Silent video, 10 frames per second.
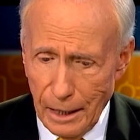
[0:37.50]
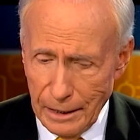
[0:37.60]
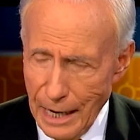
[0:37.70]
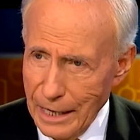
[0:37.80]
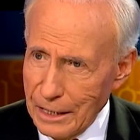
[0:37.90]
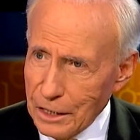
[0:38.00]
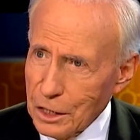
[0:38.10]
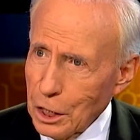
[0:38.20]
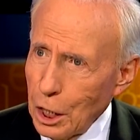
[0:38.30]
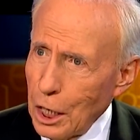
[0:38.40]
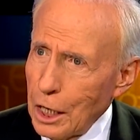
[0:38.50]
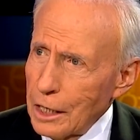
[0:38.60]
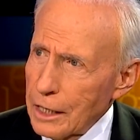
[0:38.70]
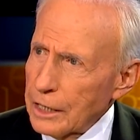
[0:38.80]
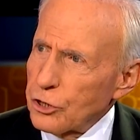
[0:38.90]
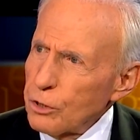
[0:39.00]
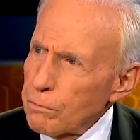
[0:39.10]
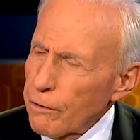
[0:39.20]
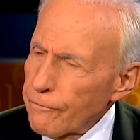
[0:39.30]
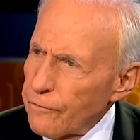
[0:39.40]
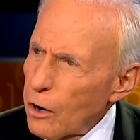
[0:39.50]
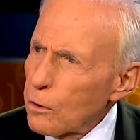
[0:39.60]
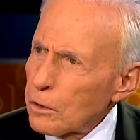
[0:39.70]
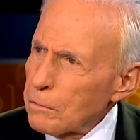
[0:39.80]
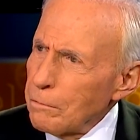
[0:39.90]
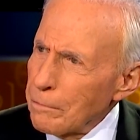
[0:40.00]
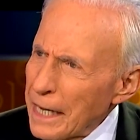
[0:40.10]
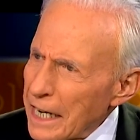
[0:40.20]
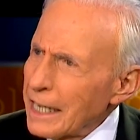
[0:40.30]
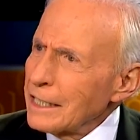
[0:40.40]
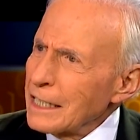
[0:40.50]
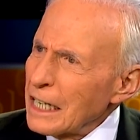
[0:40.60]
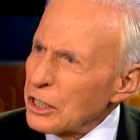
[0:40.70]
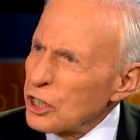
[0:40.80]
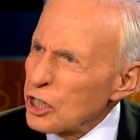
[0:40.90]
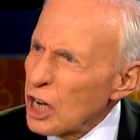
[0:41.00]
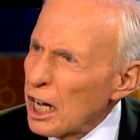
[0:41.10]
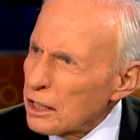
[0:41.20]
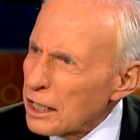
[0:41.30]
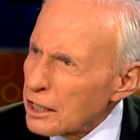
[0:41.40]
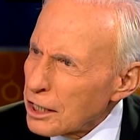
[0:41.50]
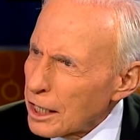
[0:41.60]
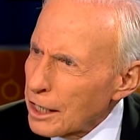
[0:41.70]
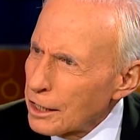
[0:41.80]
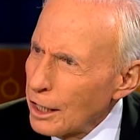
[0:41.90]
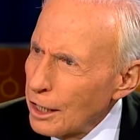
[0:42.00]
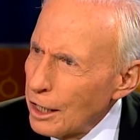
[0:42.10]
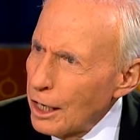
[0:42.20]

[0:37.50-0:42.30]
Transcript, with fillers: uh, is that you provoke me to jealousy.